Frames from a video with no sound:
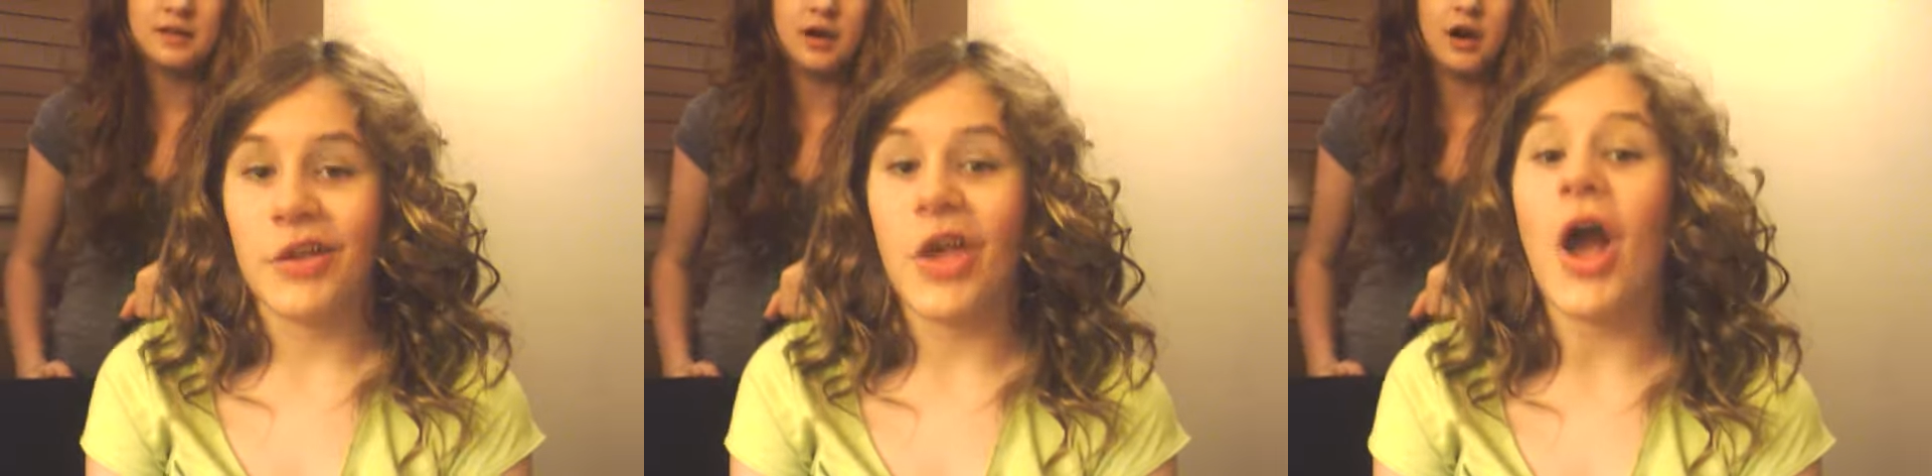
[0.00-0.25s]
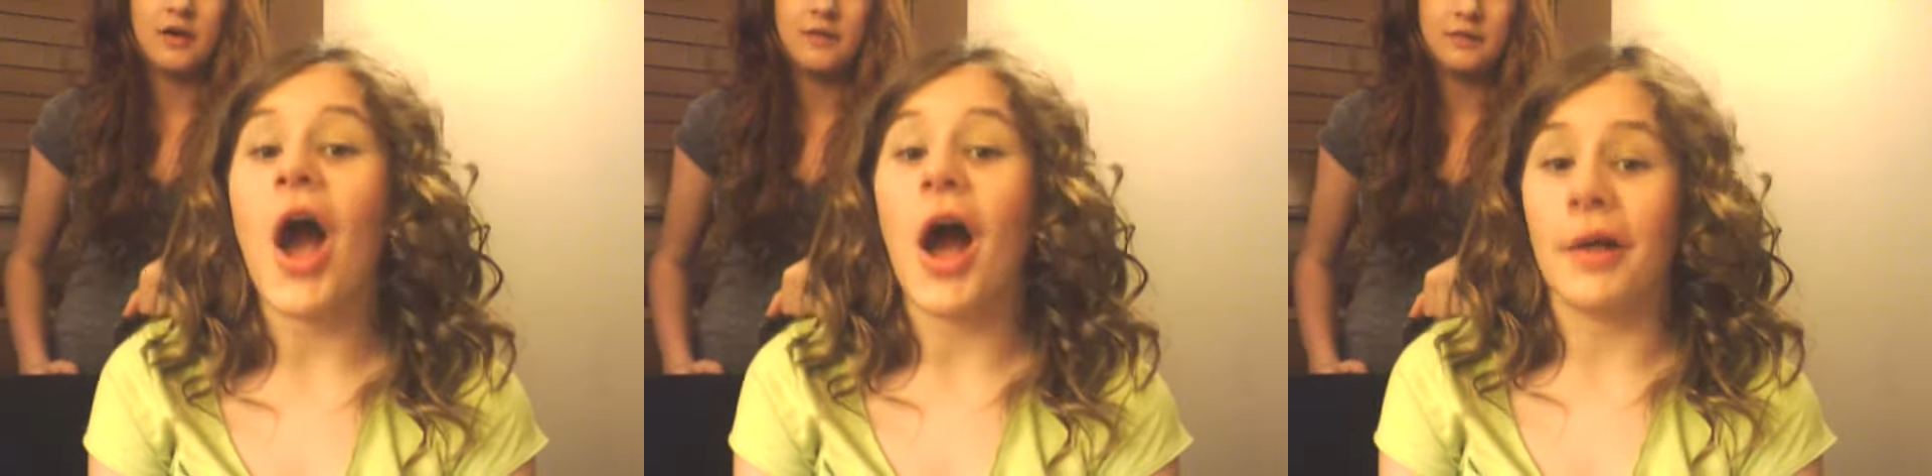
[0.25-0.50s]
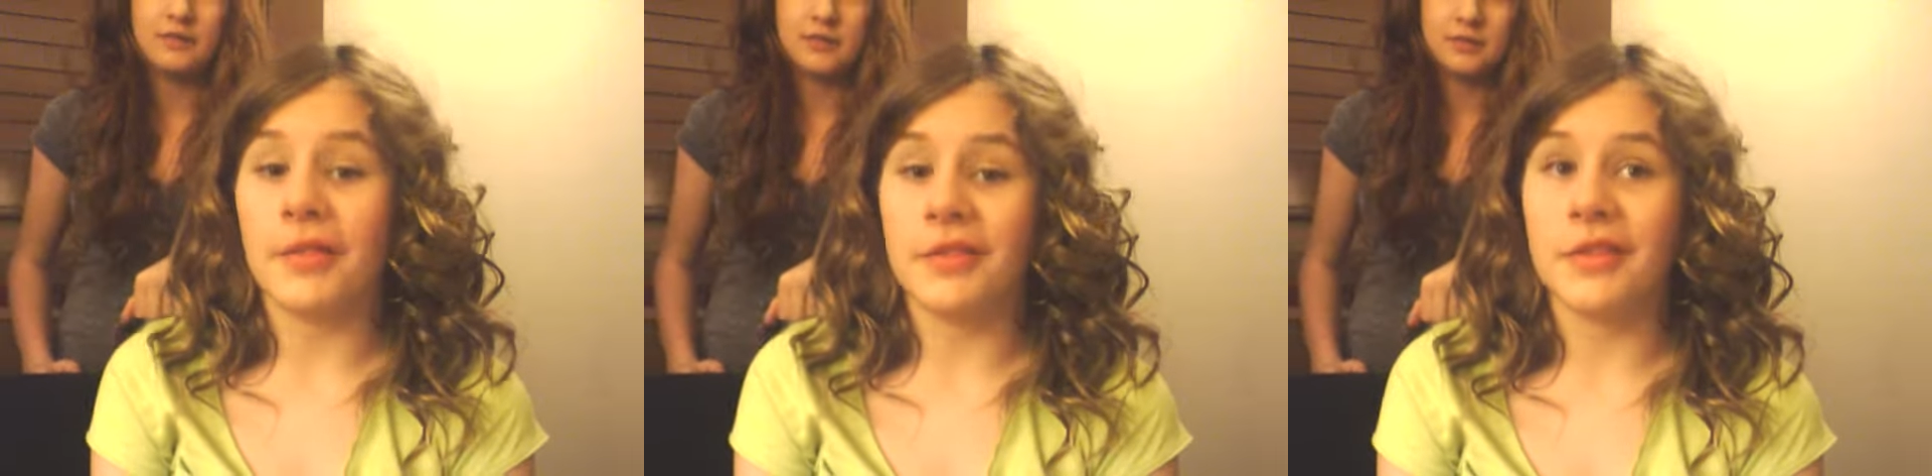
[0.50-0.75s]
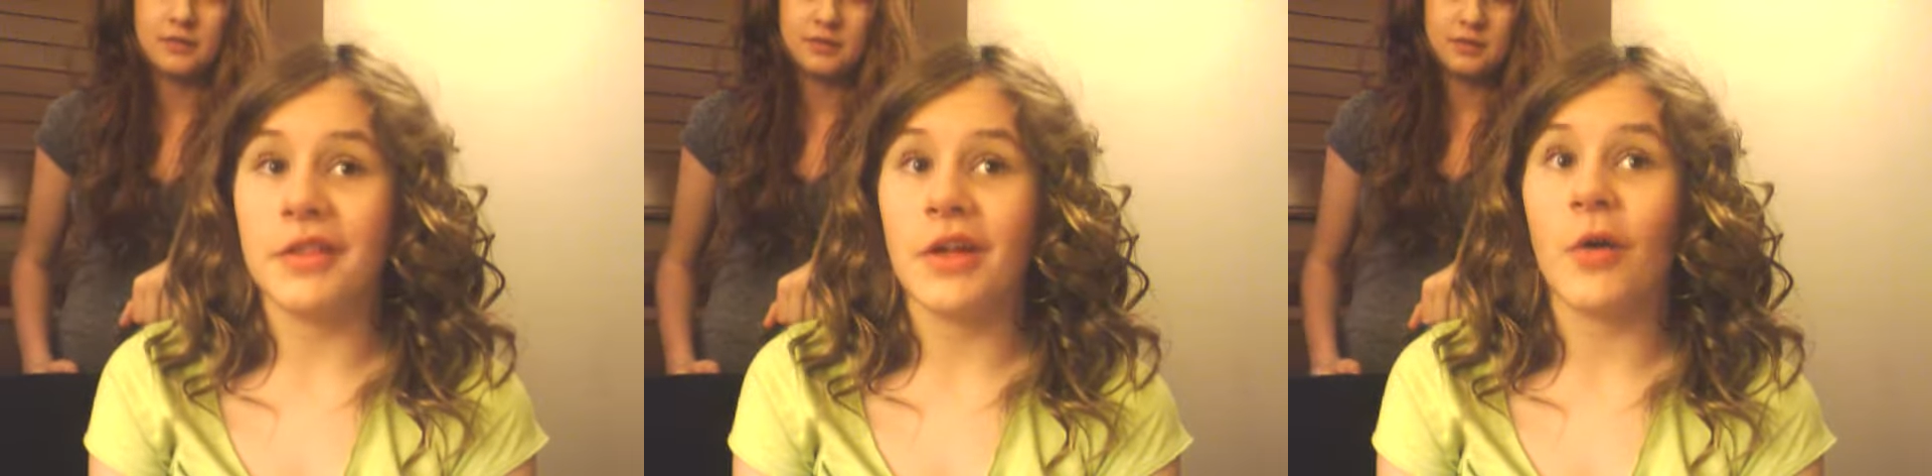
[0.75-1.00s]

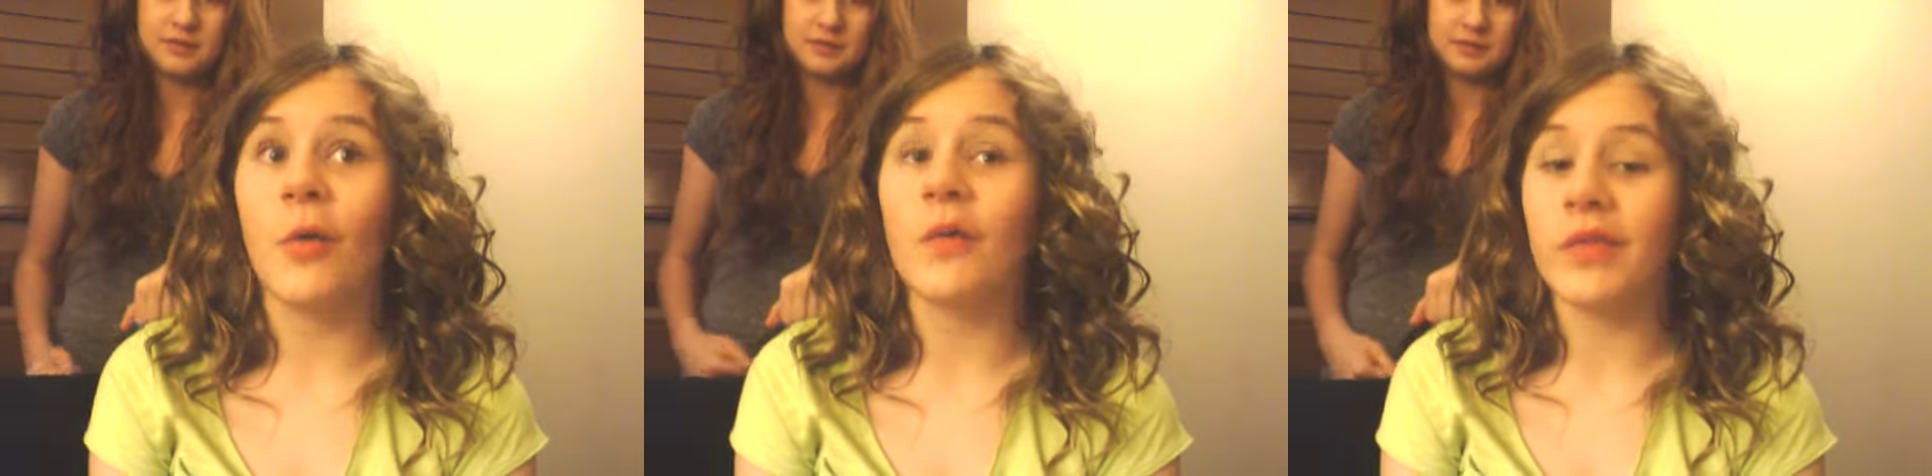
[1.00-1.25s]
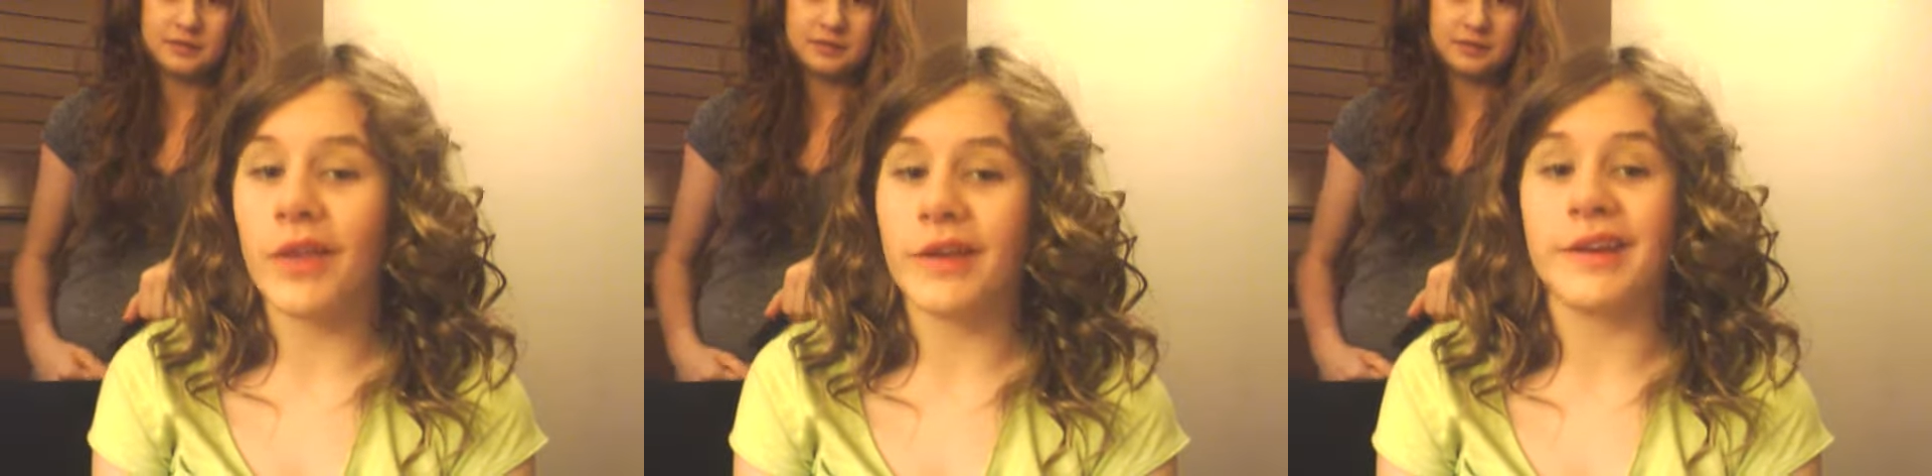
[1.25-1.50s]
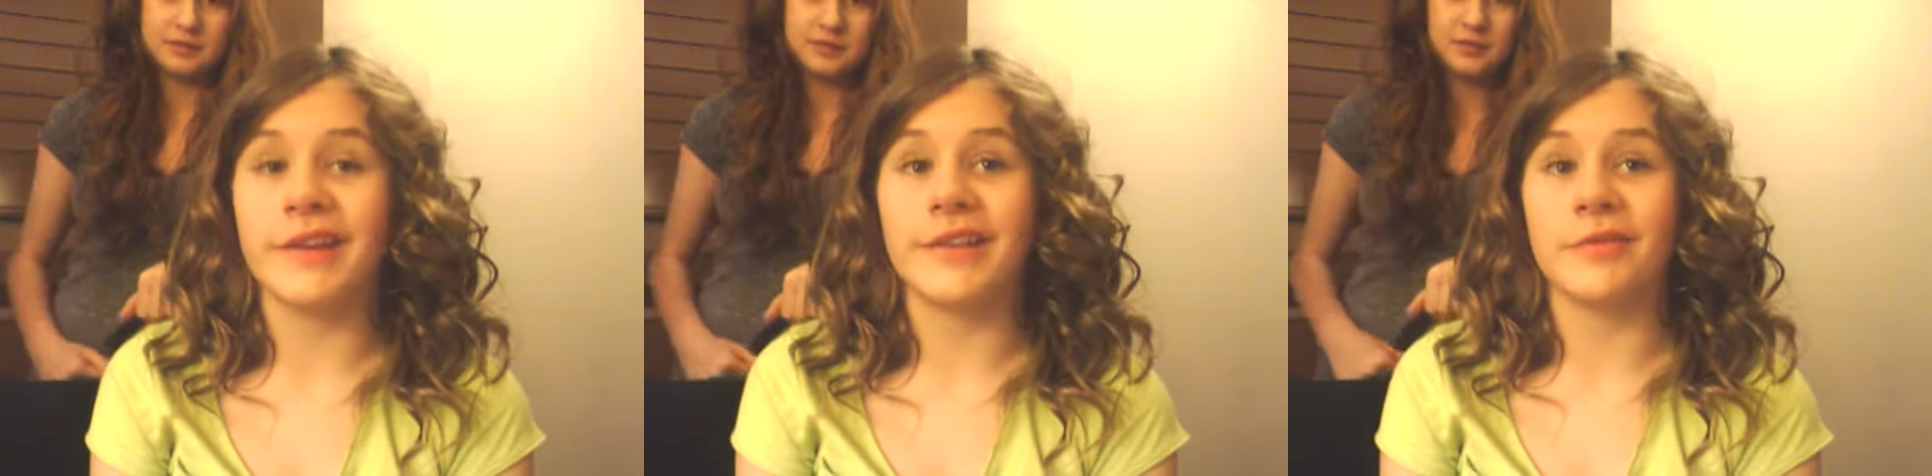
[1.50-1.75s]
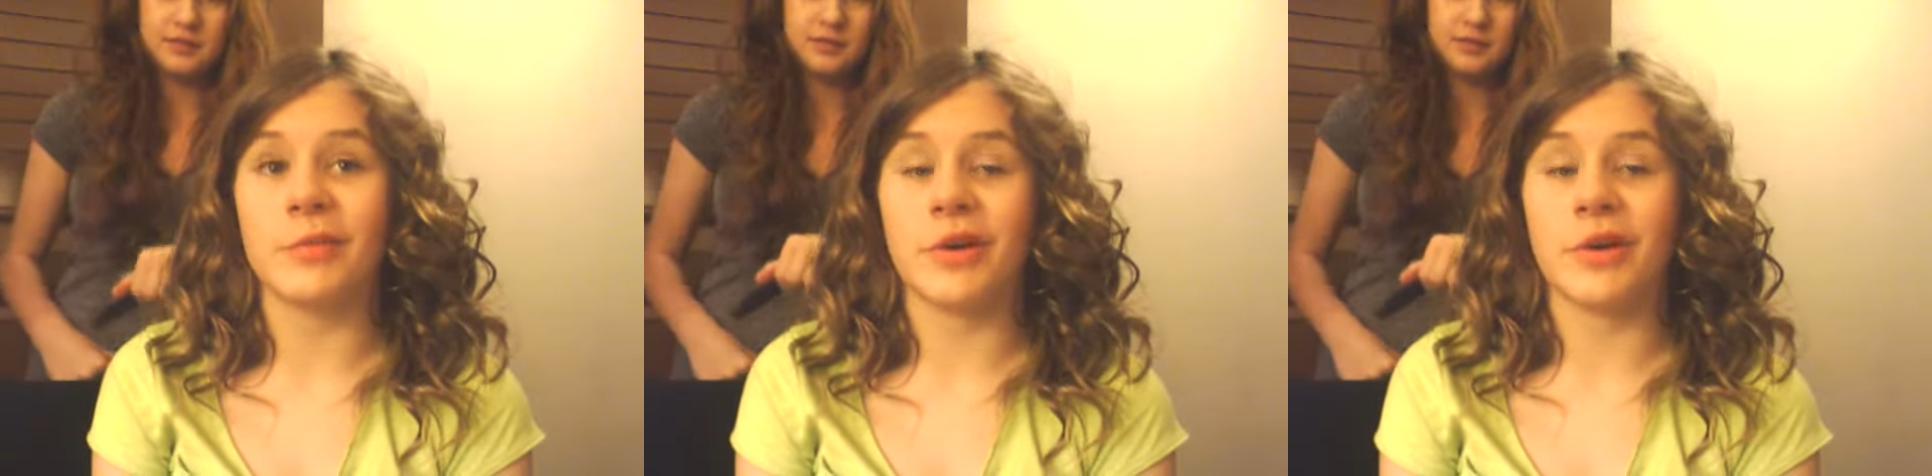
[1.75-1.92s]
Yeah, old ladies